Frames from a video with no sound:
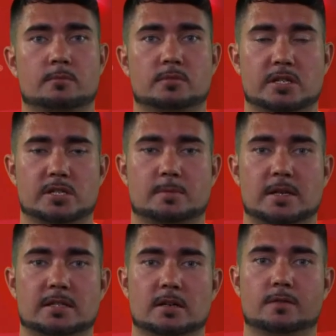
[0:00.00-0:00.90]
such as
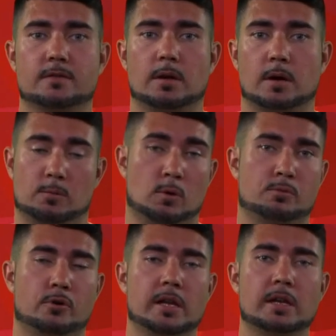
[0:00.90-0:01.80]
myself at one
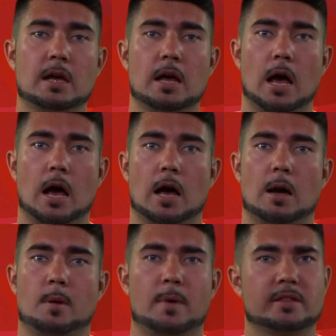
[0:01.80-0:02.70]
point,
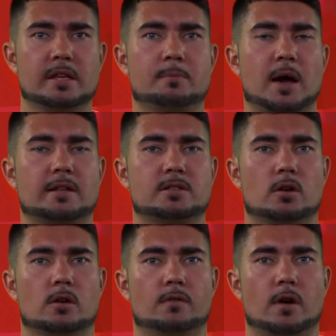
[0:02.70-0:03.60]
about the impact
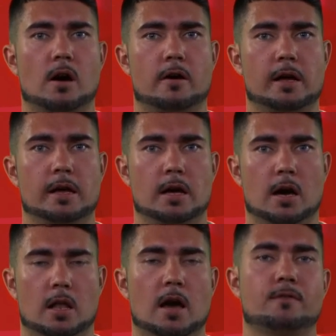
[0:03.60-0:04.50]
of our
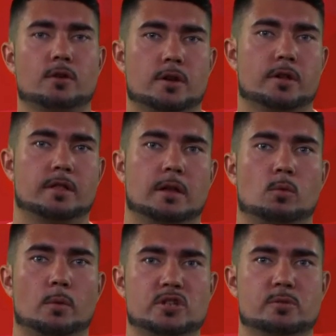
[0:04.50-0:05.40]
life on Earth and
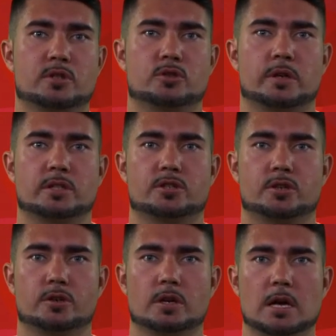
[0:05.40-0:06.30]
what we should be doing
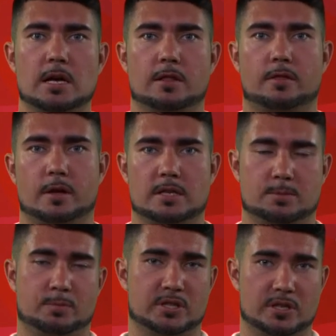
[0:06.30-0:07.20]
to
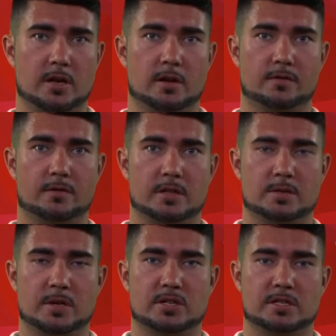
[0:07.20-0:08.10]
preserve the
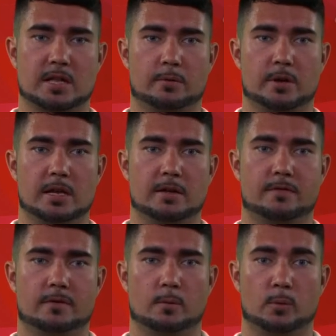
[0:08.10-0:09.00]
species that we
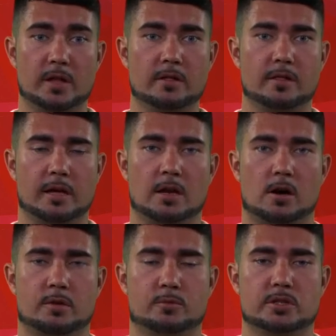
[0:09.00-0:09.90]
live with in our
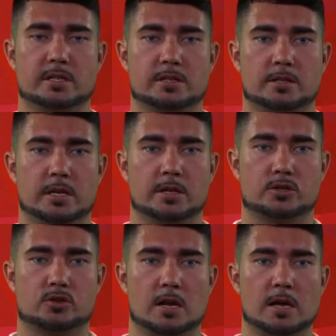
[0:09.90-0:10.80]
communities and in
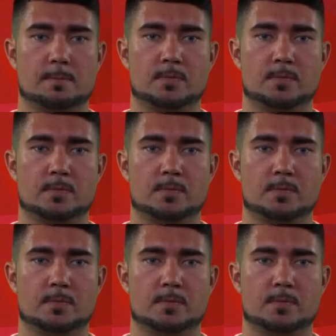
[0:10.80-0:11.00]
Australia.